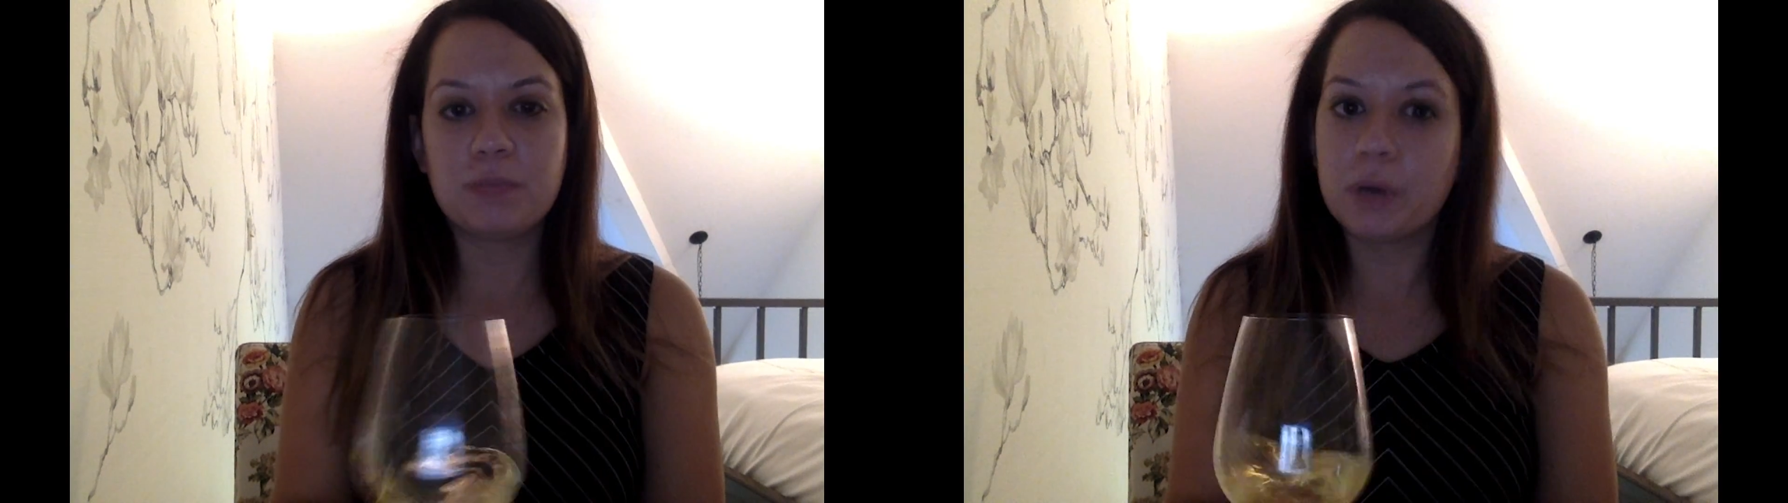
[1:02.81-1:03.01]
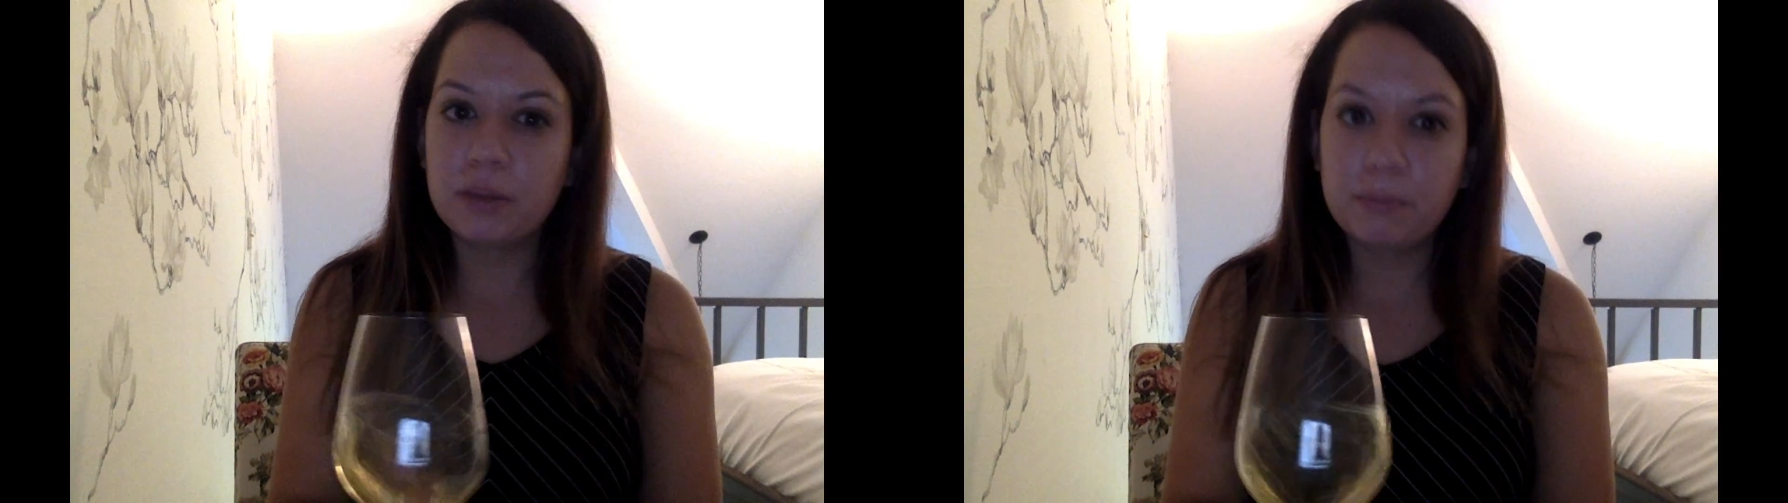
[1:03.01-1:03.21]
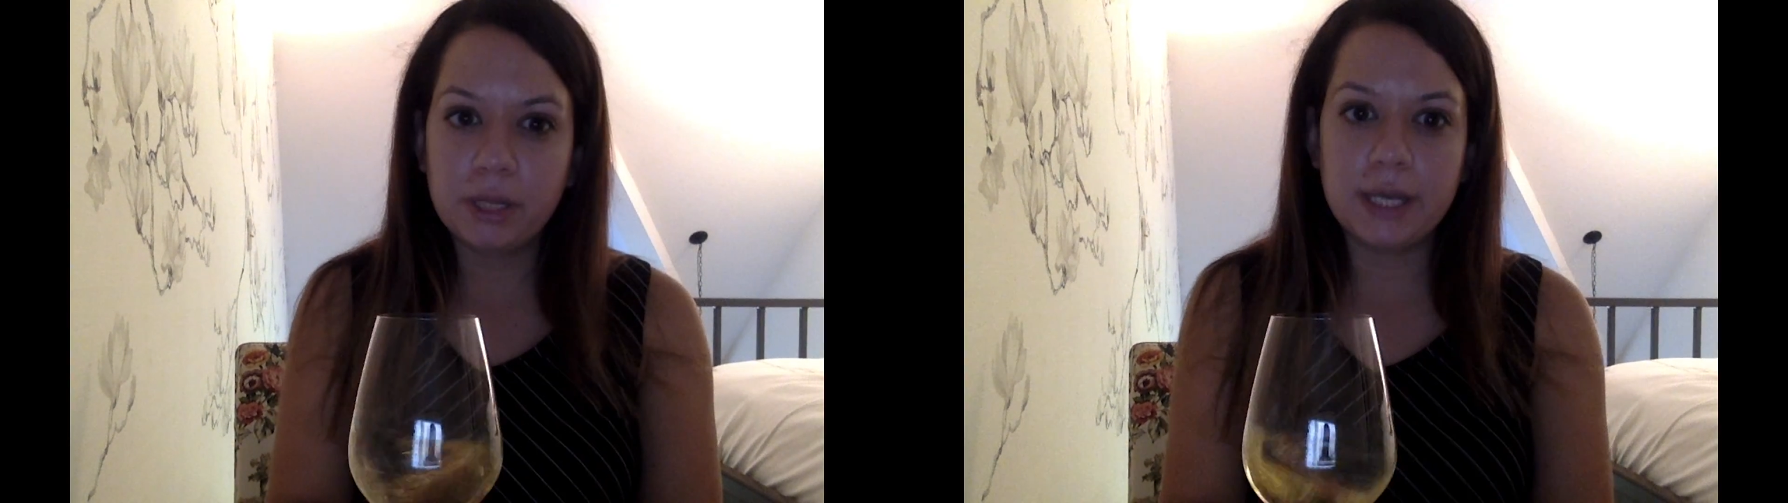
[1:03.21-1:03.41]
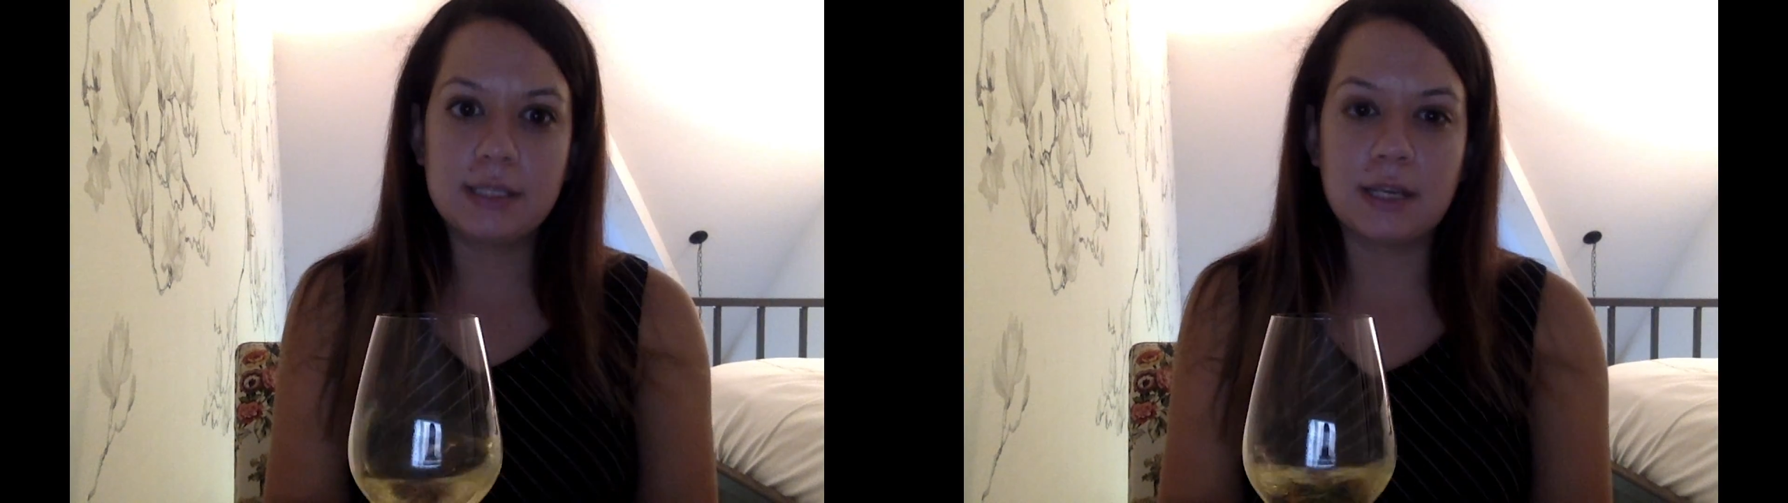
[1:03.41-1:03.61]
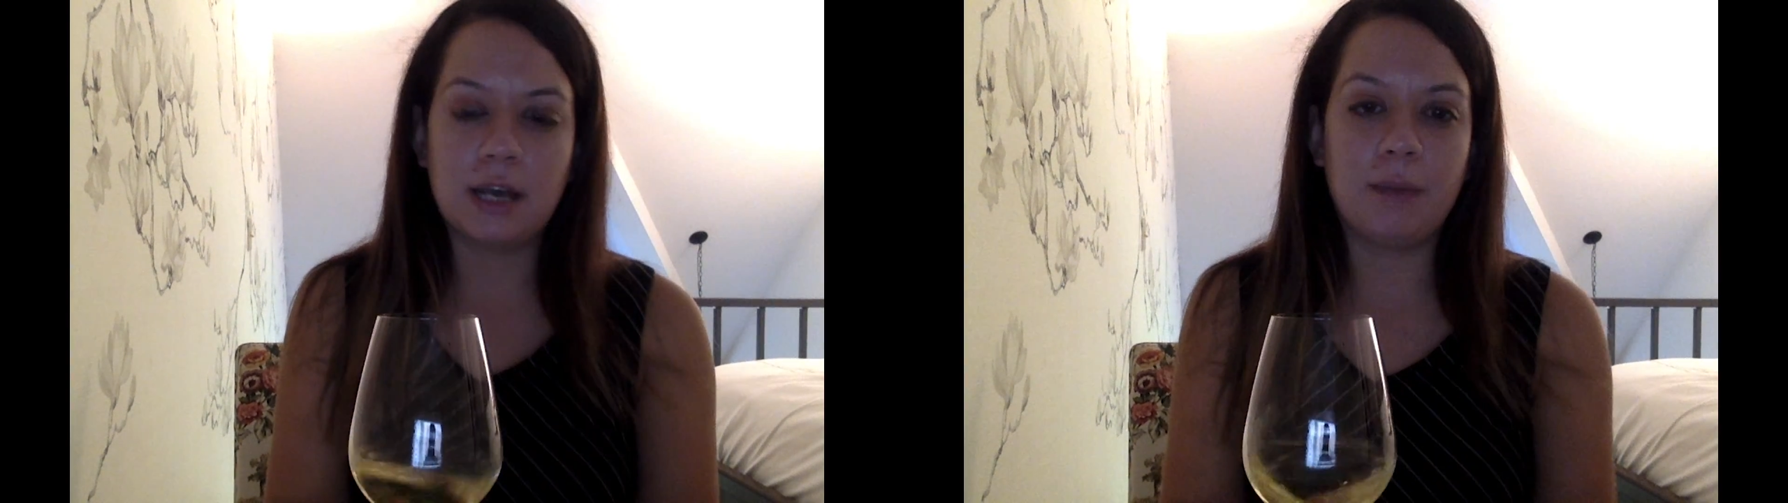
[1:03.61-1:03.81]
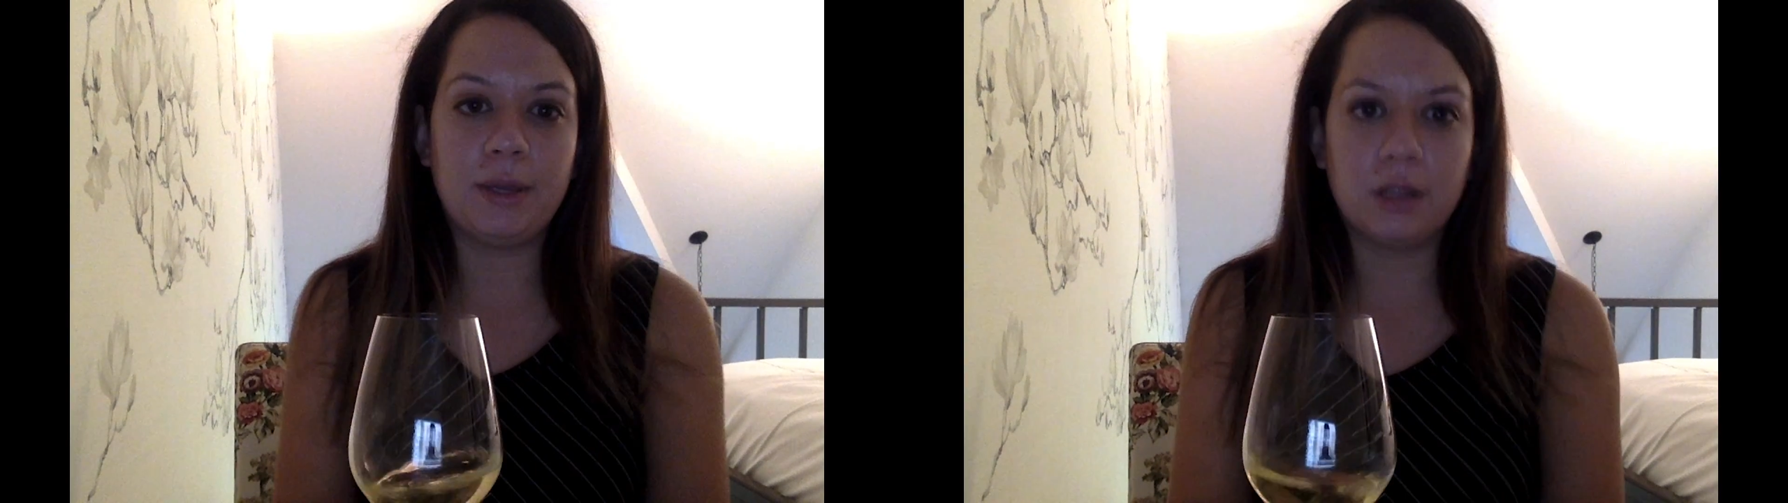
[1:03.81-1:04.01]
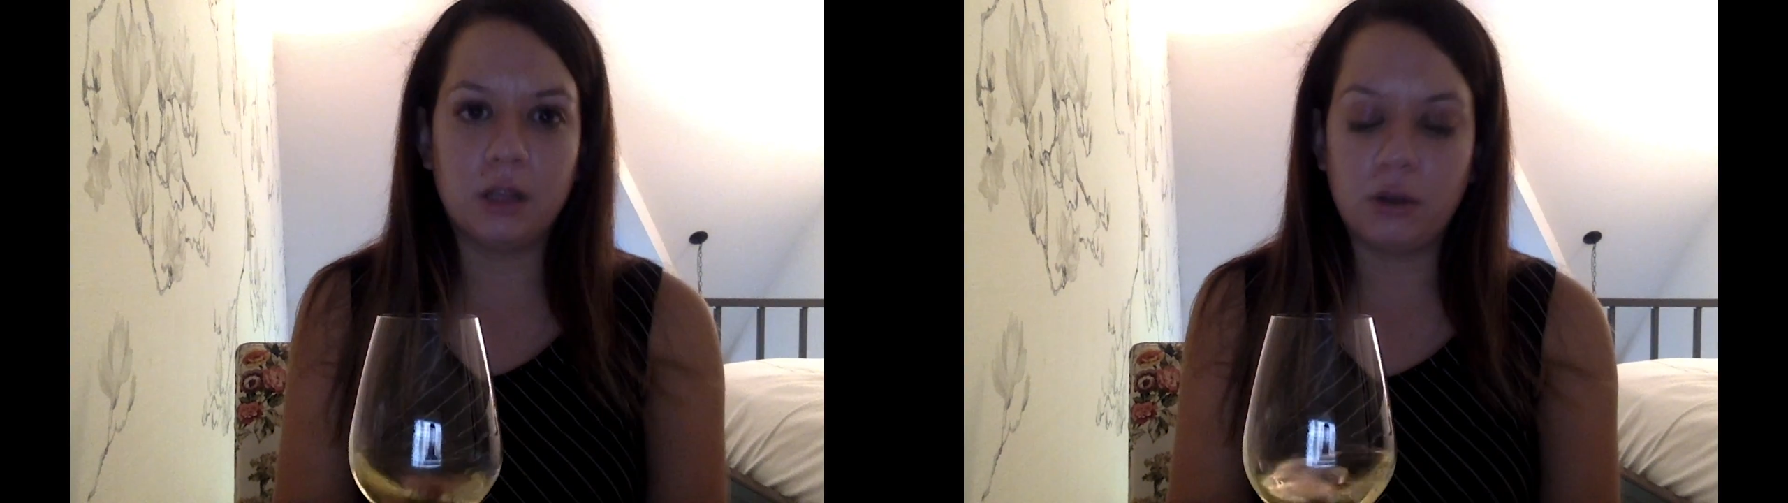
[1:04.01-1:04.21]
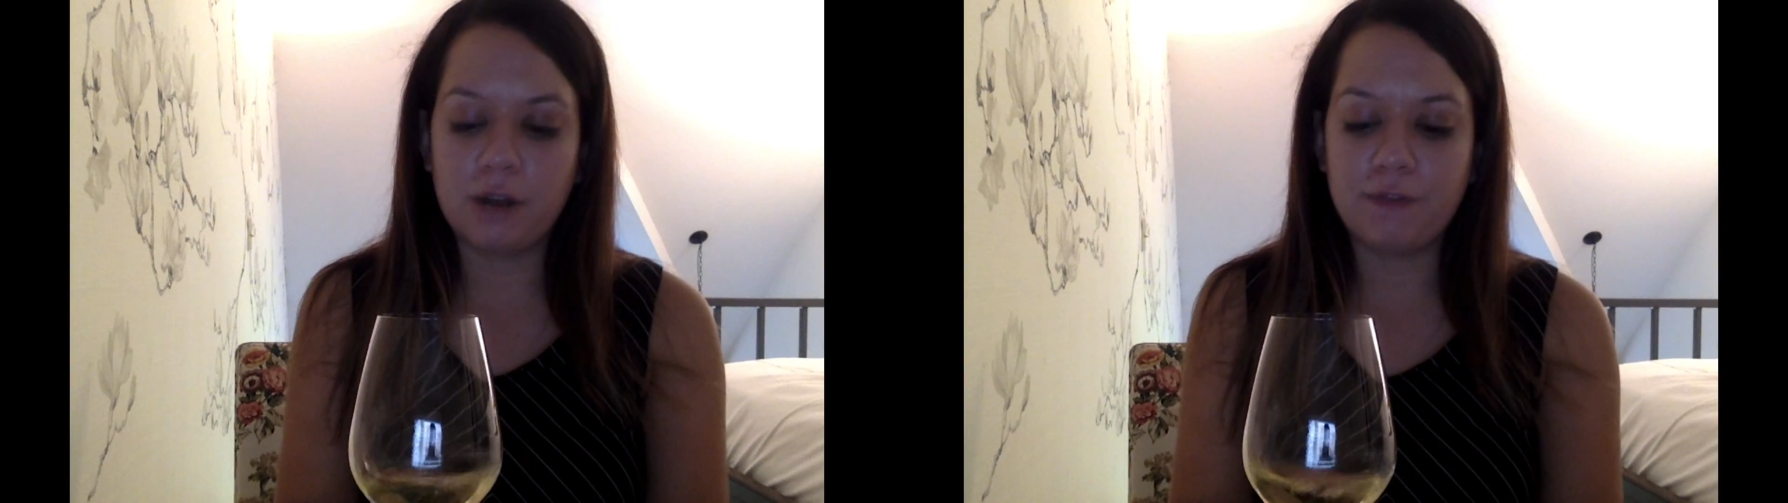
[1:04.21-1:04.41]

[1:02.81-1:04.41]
birthplace in the Loire